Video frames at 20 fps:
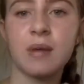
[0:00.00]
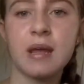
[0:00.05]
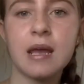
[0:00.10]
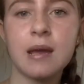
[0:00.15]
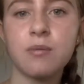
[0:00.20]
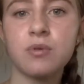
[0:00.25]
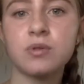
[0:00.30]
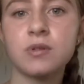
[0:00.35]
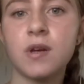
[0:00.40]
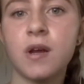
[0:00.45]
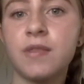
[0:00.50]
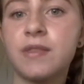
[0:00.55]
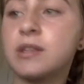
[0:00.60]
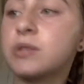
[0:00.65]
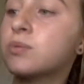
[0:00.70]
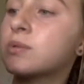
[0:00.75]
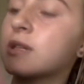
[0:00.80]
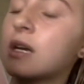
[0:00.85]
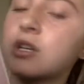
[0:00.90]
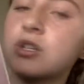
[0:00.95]
Amazon. This
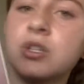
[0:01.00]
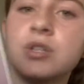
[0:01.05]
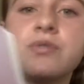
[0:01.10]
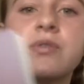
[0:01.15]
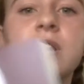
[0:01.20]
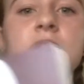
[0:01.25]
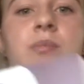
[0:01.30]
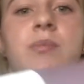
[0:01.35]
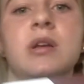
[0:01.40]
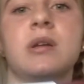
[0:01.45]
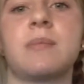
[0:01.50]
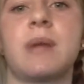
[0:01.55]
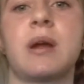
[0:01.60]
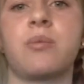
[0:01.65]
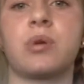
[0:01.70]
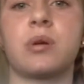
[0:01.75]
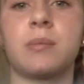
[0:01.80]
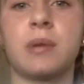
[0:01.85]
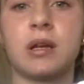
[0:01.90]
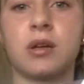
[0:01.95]
was actually recommended by
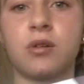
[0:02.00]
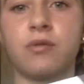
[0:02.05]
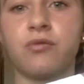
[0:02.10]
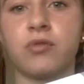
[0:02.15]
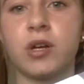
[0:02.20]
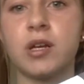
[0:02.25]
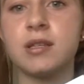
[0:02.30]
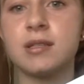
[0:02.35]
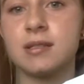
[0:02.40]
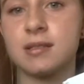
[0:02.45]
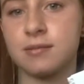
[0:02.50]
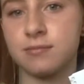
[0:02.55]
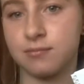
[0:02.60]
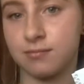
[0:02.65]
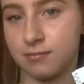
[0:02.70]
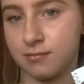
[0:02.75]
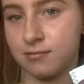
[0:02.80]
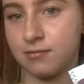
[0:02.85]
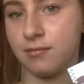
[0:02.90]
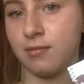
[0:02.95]
one of my good friends.
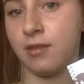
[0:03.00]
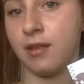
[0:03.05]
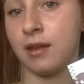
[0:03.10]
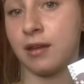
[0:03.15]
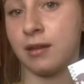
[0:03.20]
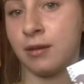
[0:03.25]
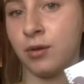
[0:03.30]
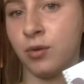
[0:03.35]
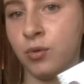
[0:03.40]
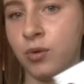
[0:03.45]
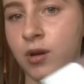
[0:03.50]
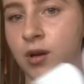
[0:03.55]
Thank you.